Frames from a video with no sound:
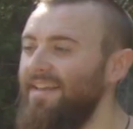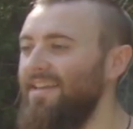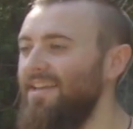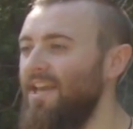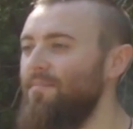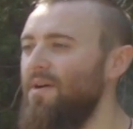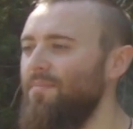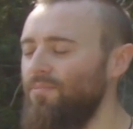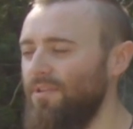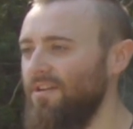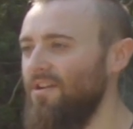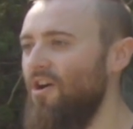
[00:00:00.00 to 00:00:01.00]
He came up
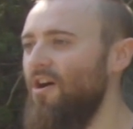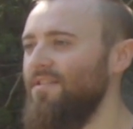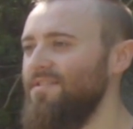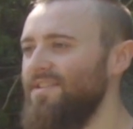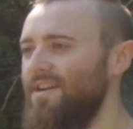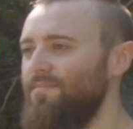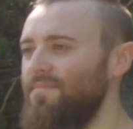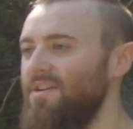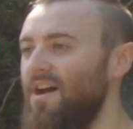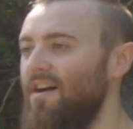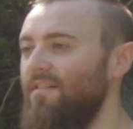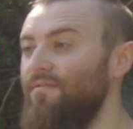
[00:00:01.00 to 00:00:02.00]
with the concept
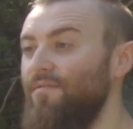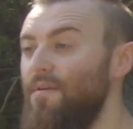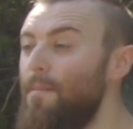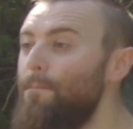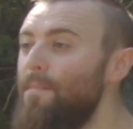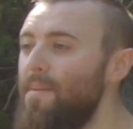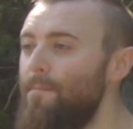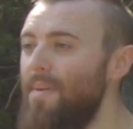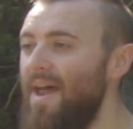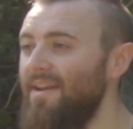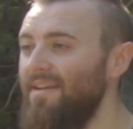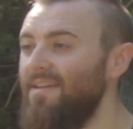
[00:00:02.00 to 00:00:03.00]
of
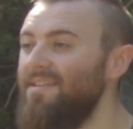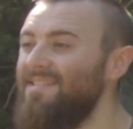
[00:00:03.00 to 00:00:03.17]
mimetic